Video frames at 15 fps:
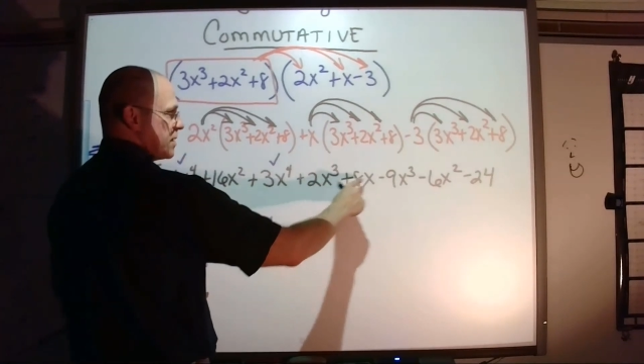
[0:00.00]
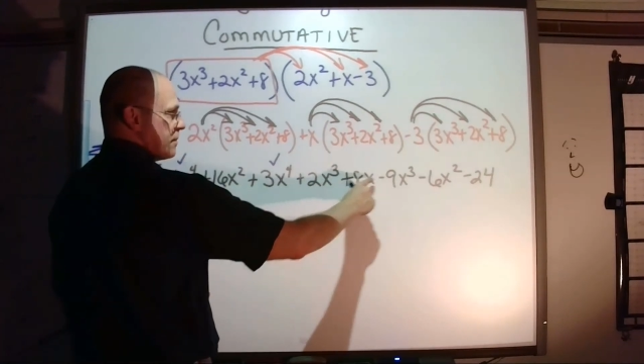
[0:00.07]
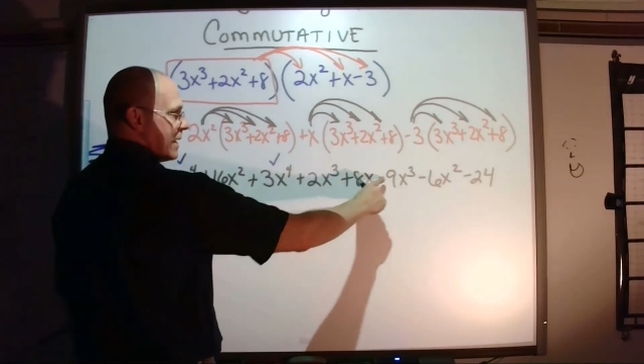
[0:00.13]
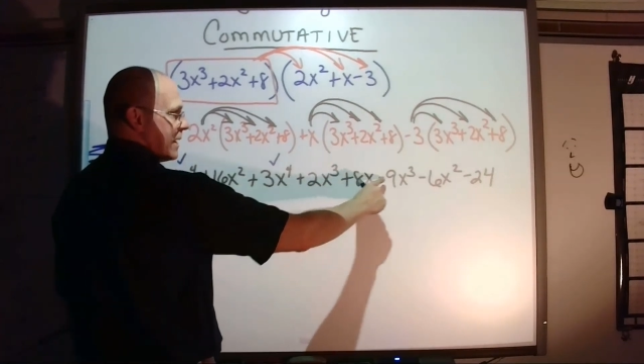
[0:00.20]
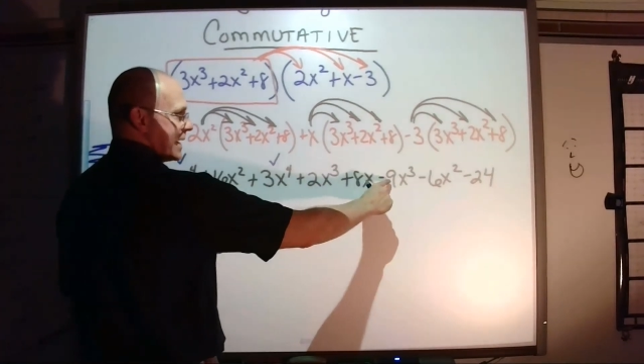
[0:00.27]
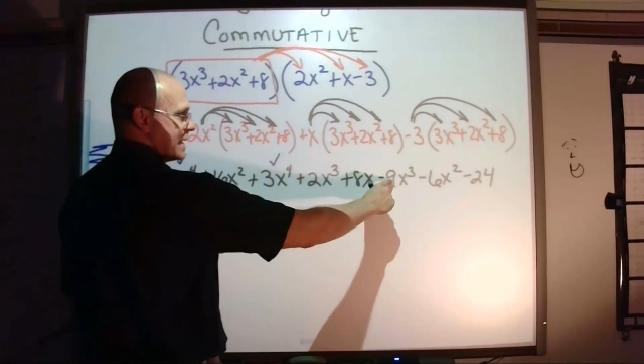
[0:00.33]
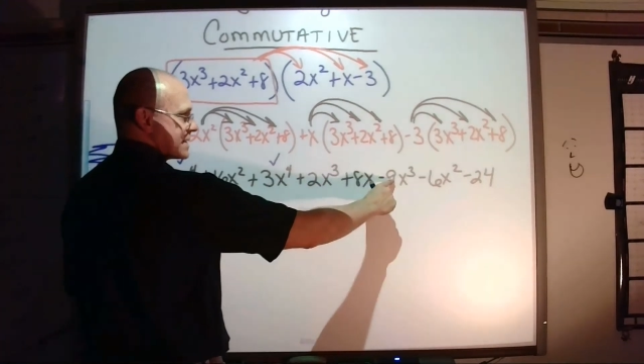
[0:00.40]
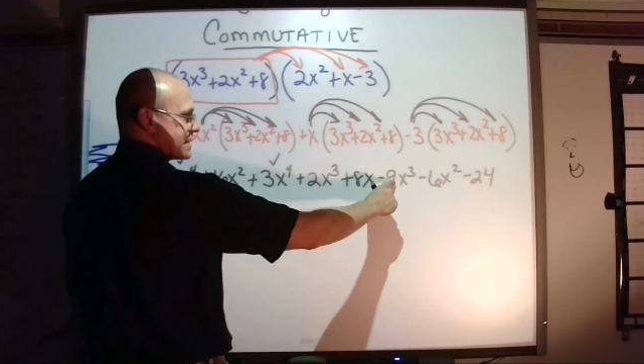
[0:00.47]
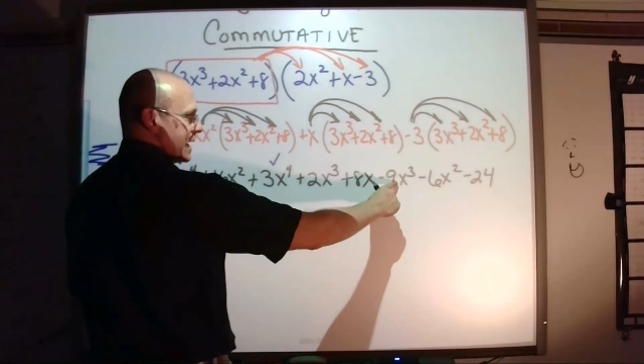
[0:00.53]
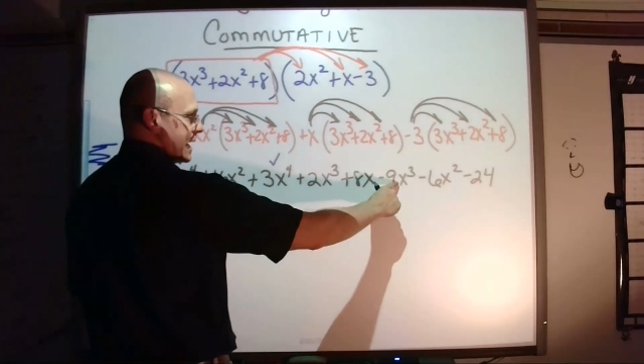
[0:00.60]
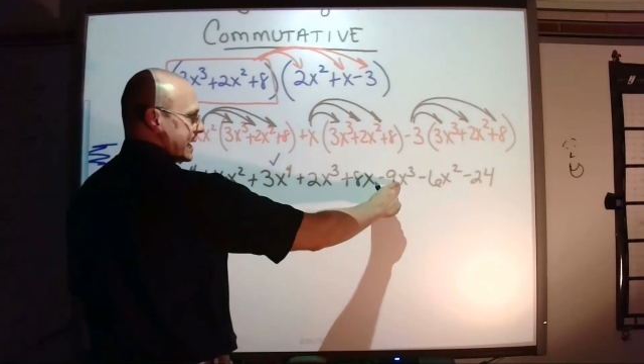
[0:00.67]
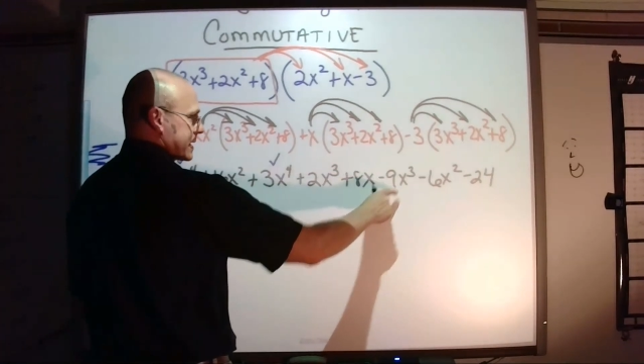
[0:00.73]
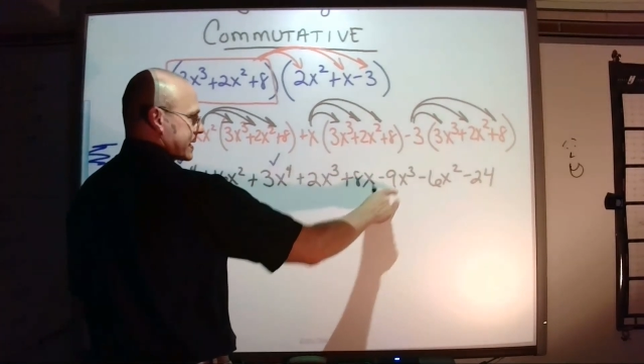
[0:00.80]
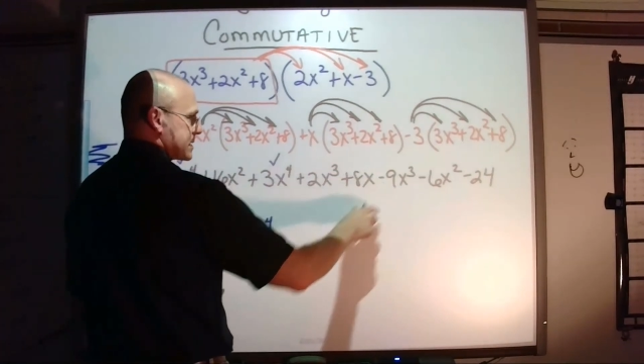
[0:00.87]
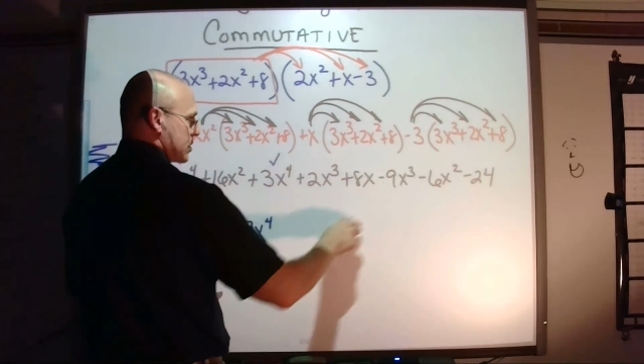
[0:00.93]
minus
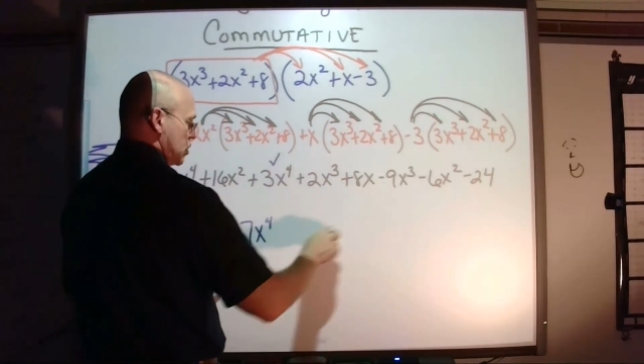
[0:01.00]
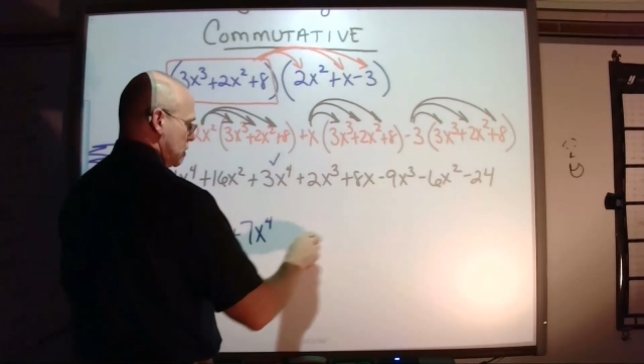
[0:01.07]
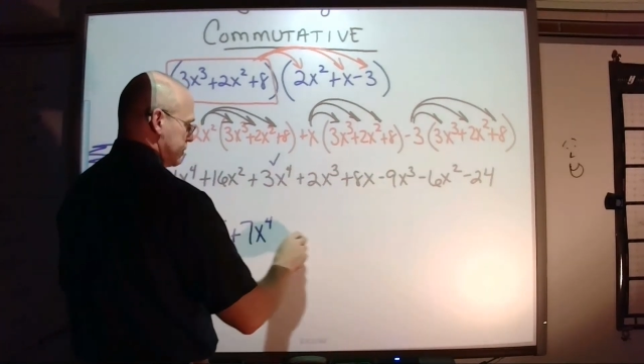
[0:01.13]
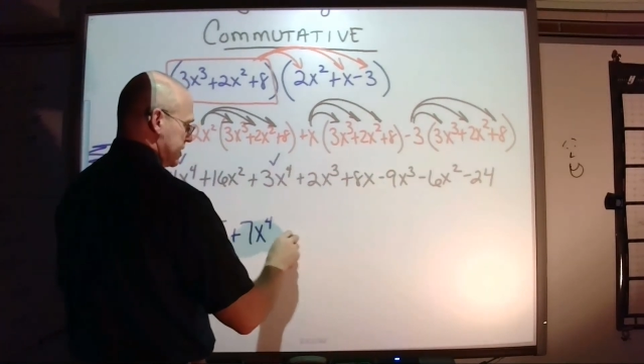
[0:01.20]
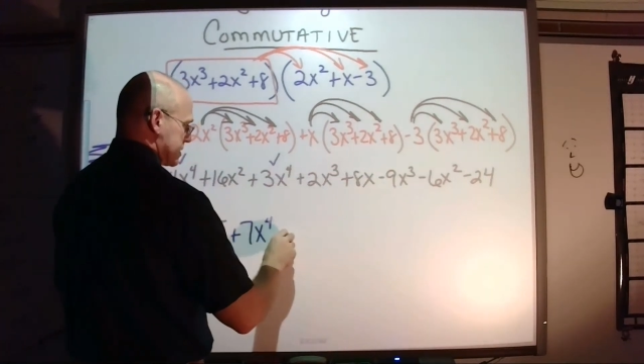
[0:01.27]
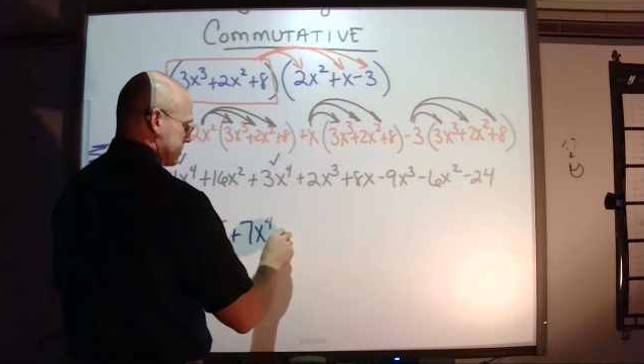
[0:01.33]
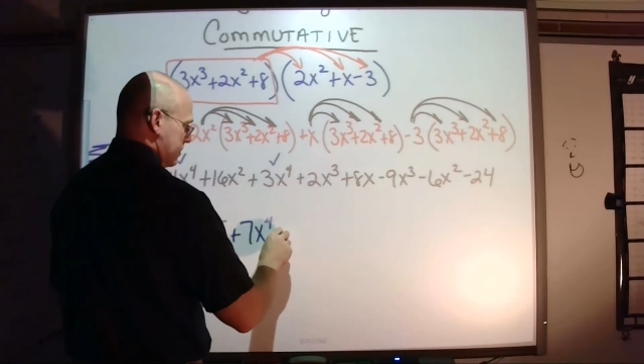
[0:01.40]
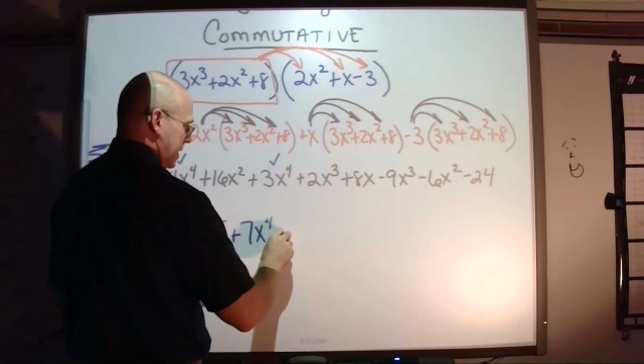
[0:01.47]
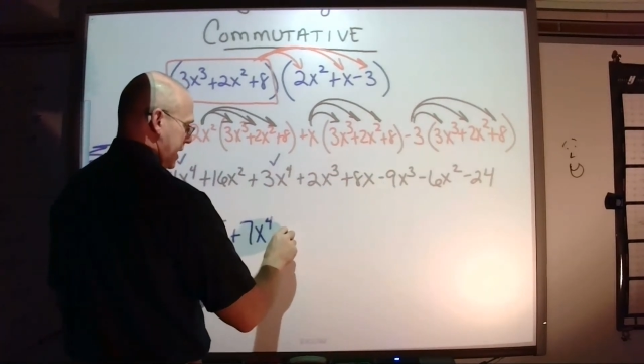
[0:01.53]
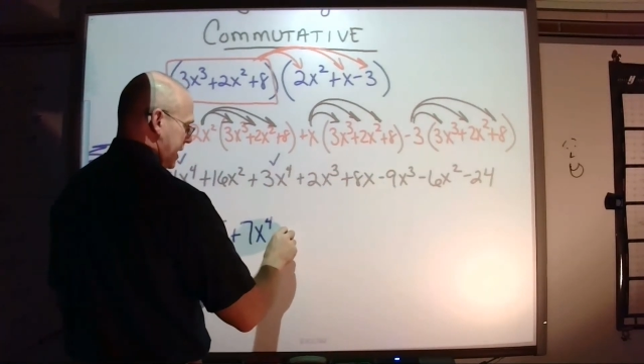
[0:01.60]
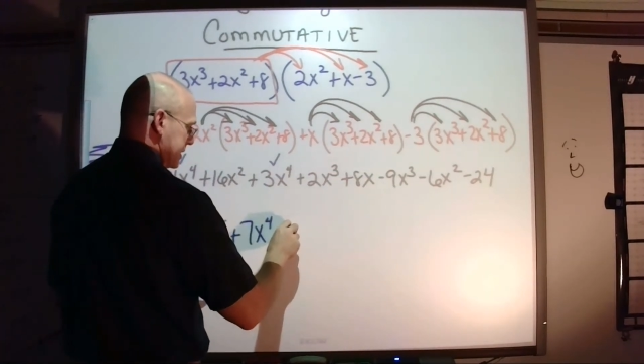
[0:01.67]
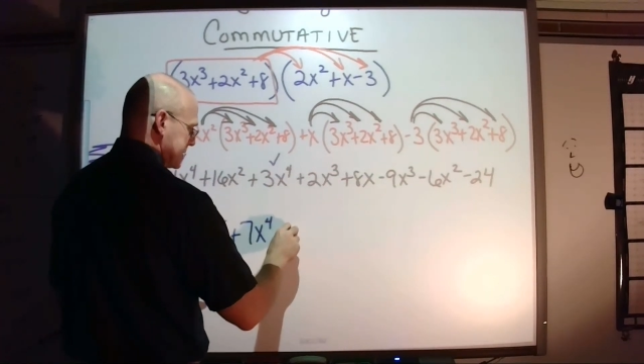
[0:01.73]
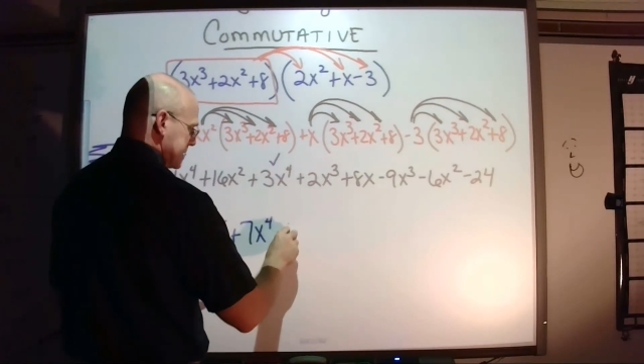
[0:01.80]
9x cubed is minus